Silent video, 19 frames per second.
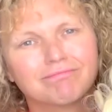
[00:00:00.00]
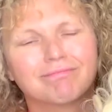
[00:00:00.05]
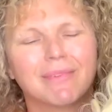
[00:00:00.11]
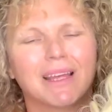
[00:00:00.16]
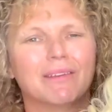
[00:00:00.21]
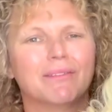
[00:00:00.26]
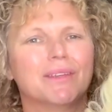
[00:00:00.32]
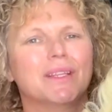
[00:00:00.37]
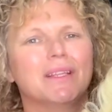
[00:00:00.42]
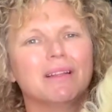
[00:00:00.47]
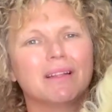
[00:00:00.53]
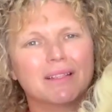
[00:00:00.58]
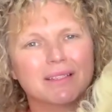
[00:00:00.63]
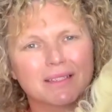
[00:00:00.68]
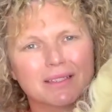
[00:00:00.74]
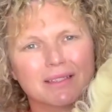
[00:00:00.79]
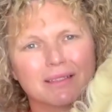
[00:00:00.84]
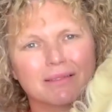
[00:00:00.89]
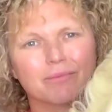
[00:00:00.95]
everything
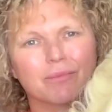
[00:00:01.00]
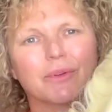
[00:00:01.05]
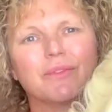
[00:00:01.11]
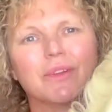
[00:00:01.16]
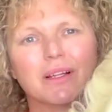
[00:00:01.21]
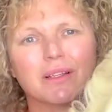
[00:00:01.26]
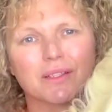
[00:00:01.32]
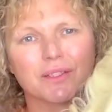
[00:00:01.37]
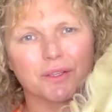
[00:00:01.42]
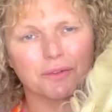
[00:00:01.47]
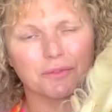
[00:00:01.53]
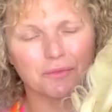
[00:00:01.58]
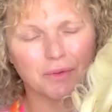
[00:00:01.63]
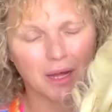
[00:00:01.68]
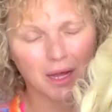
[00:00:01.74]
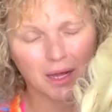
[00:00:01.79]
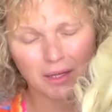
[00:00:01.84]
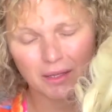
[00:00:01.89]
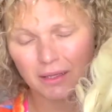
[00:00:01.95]
we've done so
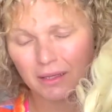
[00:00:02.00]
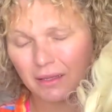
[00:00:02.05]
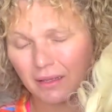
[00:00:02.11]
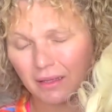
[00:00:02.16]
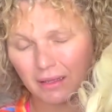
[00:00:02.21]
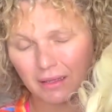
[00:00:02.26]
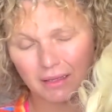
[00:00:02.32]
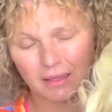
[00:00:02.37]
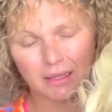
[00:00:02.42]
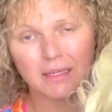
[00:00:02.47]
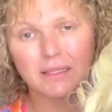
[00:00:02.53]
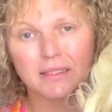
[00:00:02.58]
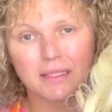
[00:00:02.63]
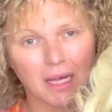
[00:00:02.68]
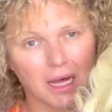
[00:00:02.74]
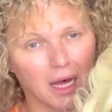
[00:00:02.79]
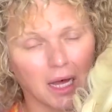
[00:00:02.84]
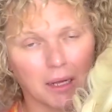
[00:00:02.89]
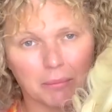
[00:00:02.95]
far is the
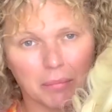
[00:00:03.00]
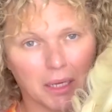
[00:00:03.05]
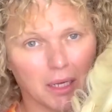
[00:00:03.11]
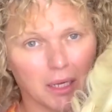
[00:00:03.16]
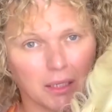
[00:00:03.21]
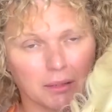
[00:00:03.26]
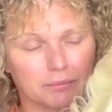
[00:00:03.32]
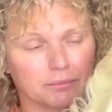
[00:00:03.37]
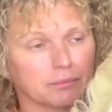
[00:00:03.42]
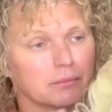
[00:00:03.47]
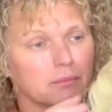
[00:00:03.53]
hard part.